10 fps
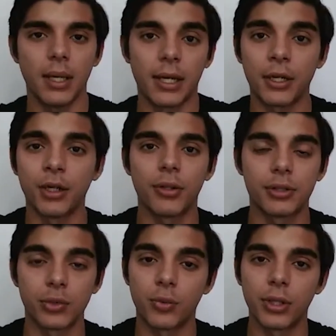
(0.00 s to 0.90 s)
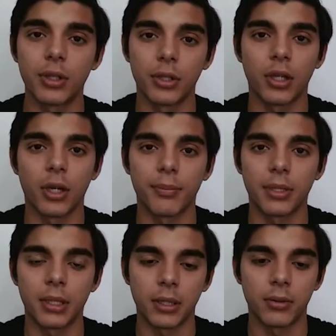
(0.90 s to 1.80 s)
And I know there's a really good
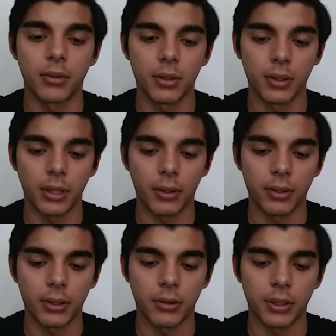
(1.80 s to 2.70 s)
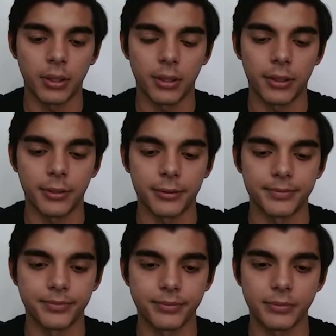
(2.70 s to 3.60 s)
company out here
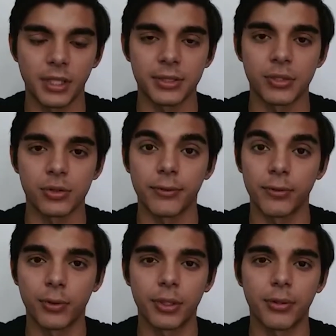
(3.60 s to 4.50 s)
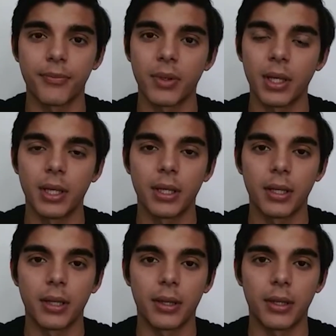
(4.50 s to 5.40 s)
in Central Florida
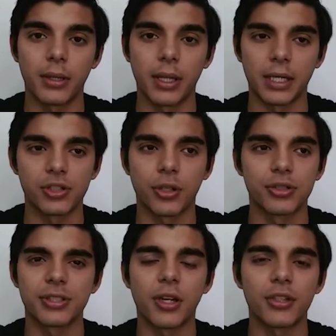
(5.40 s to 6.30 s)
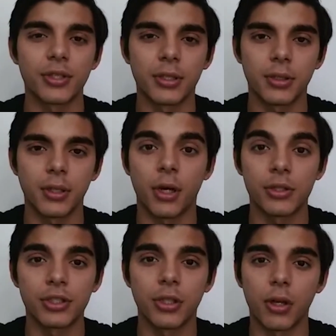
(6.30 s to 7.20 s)
that charges
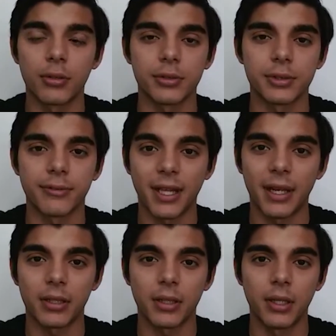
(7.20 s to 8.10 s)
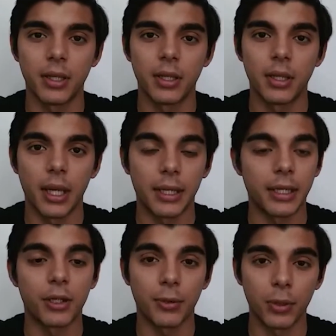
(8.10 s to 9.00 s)
$100 flat, and
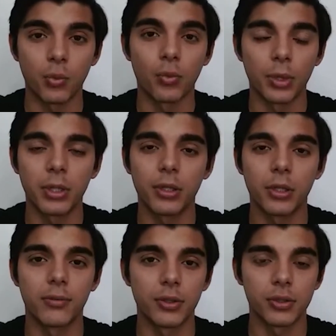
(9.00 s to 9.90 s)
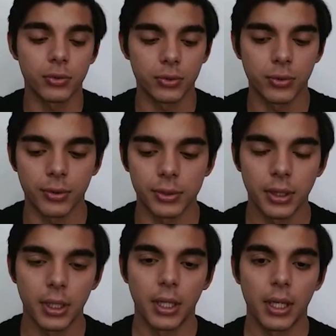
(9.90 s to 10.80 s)
they create really good virtual tours.
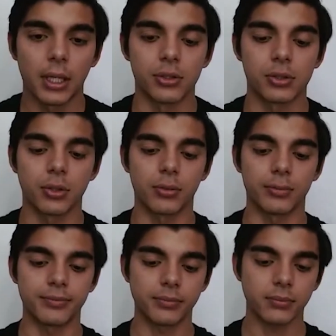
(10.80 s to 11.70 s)
And so